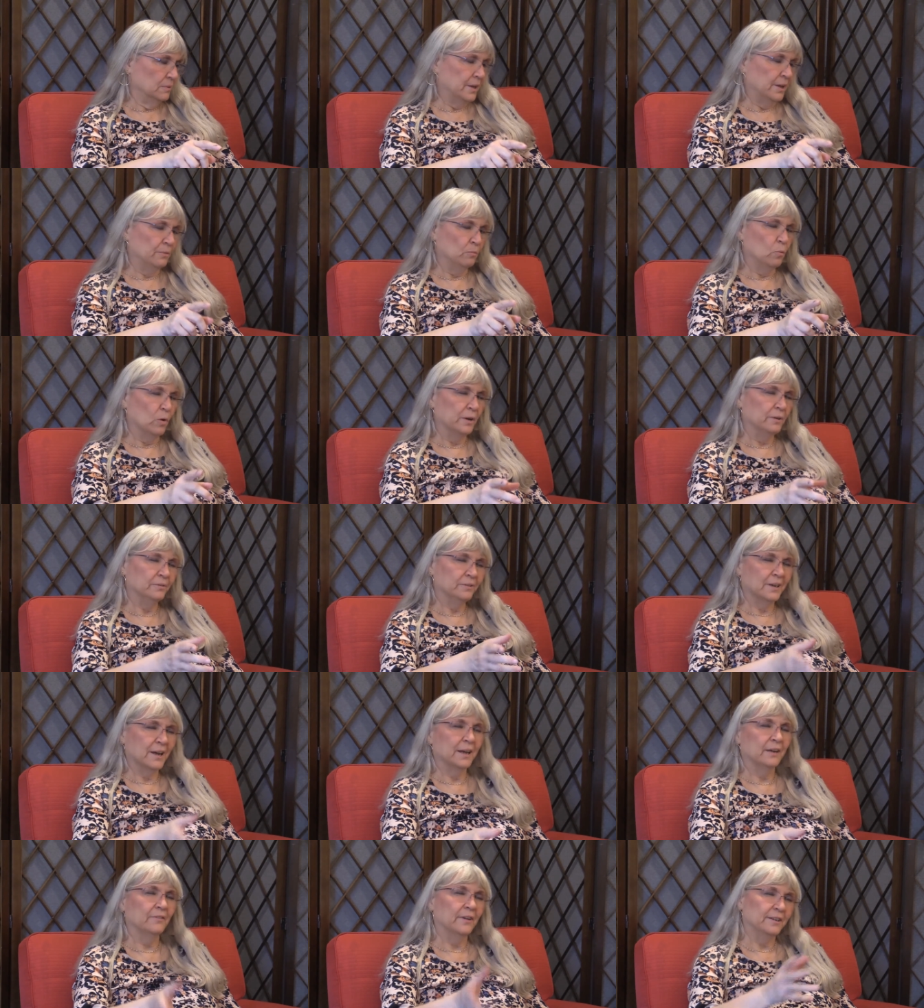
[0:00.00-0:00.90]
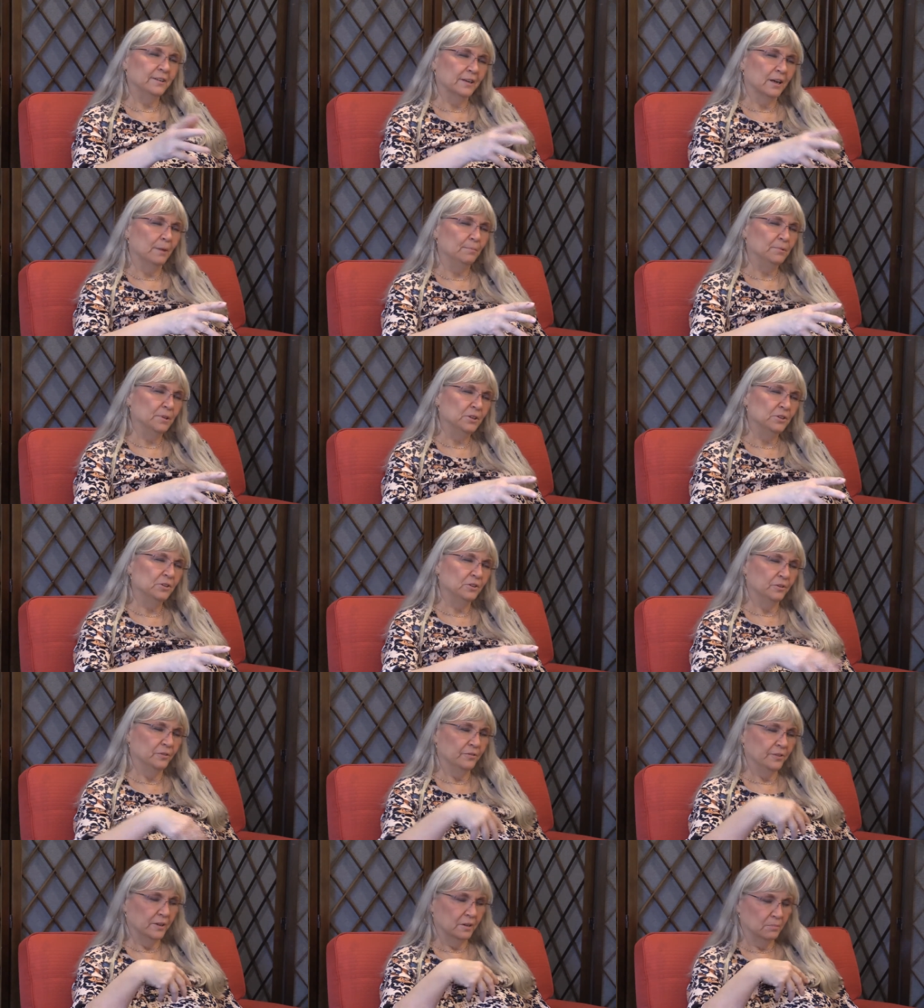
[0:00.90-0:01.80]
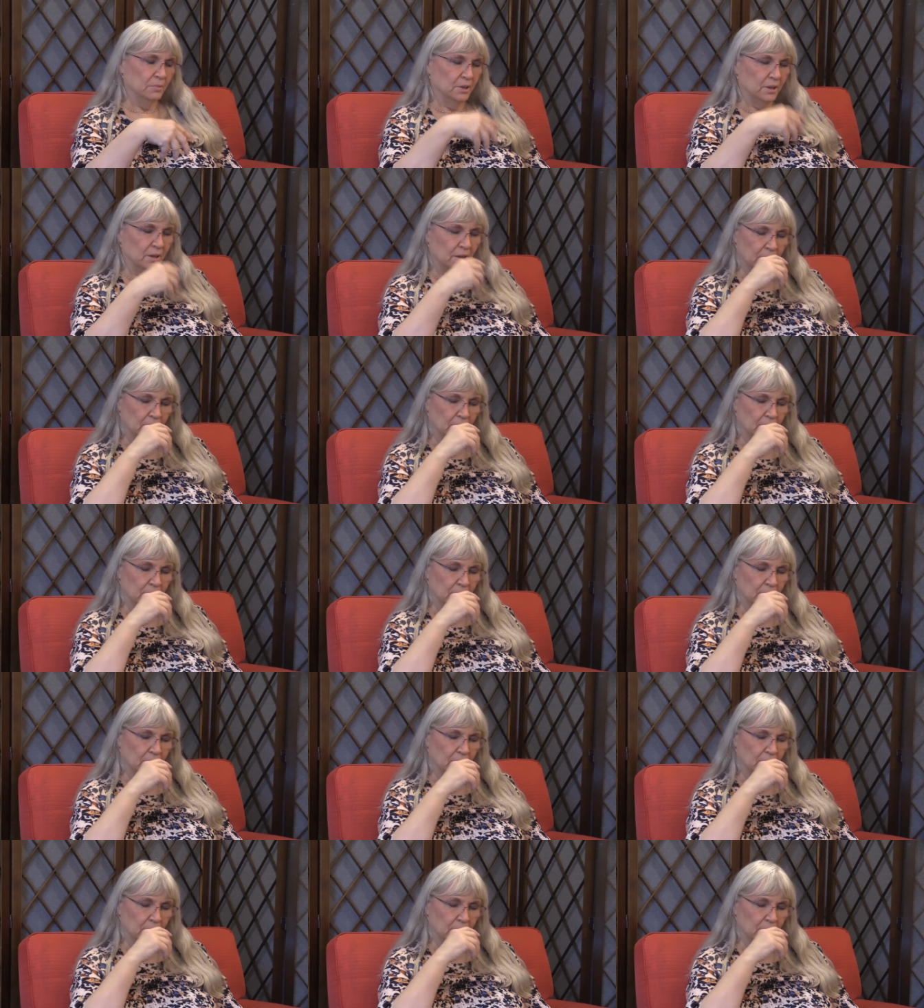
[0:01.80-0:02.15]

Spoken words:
and one kind of I adopted into the family.